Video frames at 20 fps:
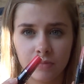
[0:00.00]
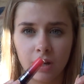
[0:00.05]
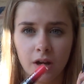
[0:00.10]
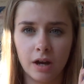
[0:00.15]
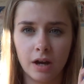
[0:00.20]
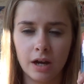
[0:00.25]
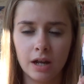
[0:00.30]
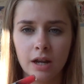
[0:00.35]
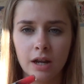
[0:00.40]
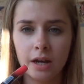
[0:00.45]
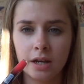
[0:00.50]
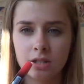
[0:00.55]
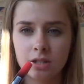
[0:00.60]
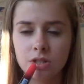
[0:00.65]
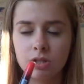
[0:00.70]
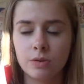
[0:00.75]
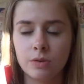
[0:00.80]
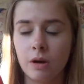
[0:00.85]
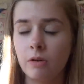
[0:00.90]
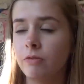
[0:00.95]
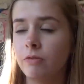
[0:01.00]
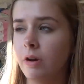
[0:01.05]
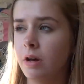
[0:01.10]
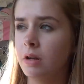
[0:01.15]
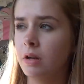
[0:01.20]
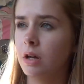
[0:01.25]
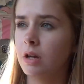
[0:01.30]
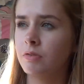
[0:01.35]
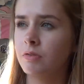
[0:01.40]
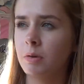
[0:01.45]
I
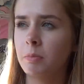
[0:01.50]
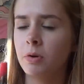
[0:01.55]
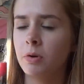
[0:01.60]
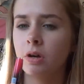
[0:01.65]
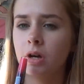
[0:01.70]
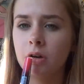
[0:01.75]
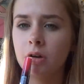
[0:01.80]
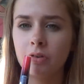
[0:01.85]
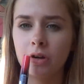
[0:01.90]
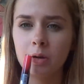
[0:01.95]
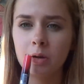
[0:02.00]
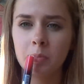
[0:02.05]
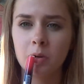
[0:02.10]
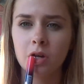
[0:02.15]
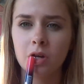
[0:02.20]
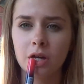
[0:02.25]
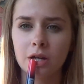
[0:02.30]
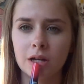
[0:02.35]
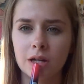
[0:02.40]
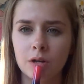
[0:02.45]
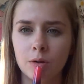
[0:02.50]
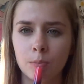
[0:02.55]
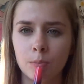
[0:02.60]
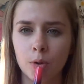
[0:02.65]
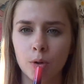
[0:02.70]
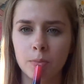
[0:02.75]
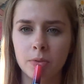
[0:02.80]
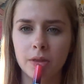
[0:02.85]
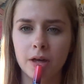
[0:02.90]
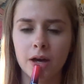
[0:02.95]
found that if I put like a little
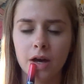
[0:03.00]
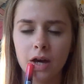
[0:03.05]
blob there,